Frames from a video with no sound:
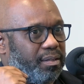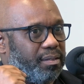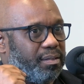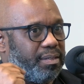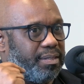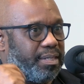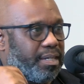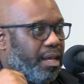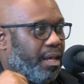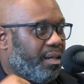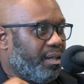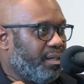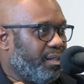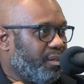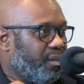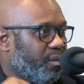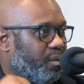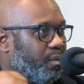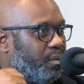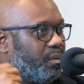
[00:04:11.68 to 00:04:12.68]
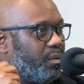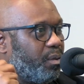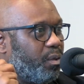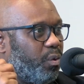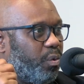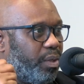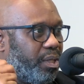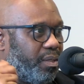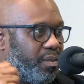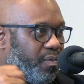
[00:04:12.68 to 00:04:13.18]
Society Hill,
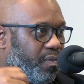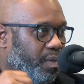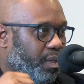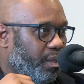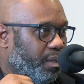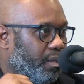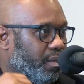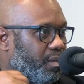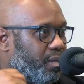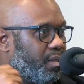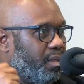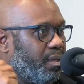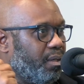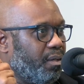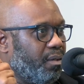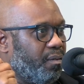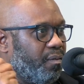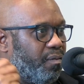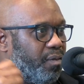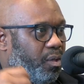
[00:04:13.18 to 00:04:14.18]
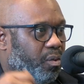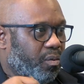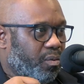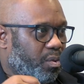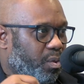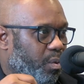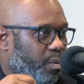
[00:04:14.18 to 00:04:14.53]
Queens Village, Fittler